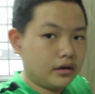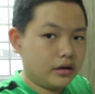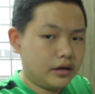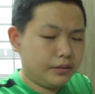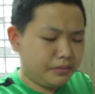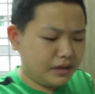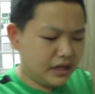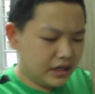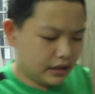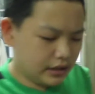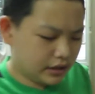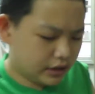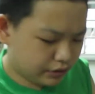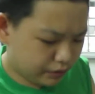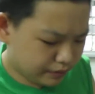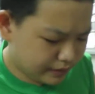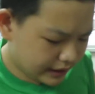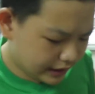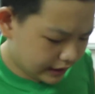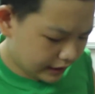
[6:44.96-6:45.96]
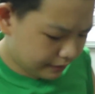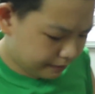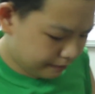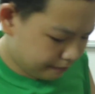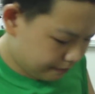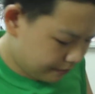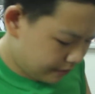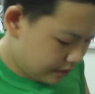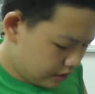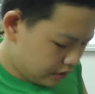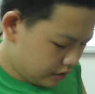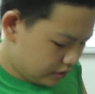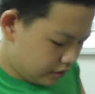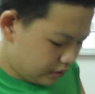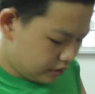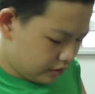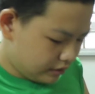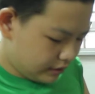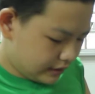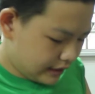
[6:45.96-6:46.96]
on the meat to make it
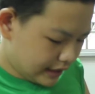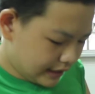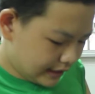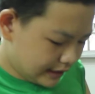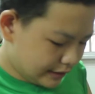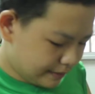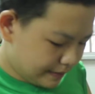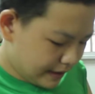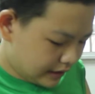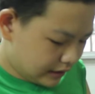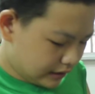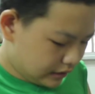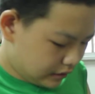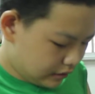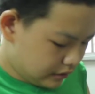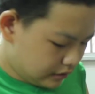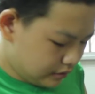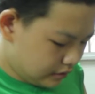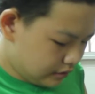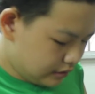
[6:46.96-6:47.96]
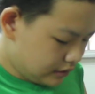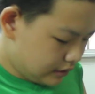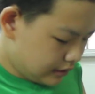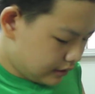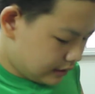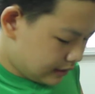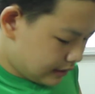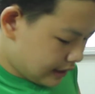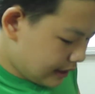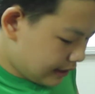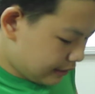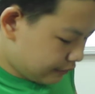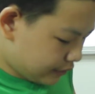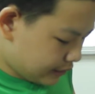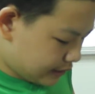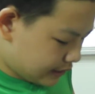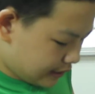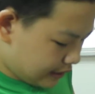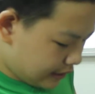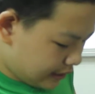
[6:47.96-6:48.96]
taste better. That
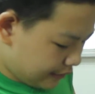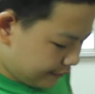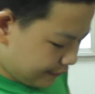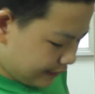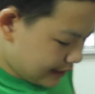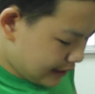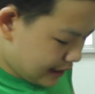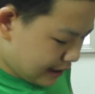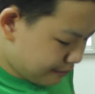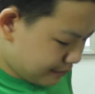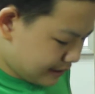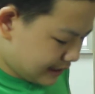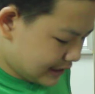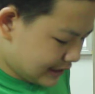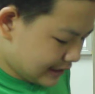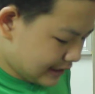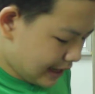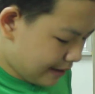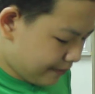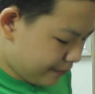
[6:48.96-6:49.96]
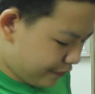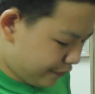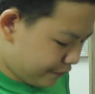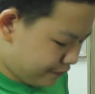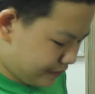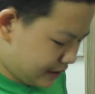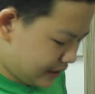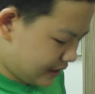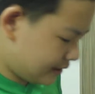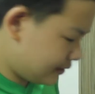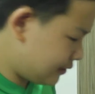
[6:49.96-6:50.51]
was the Vietnamese type of meat.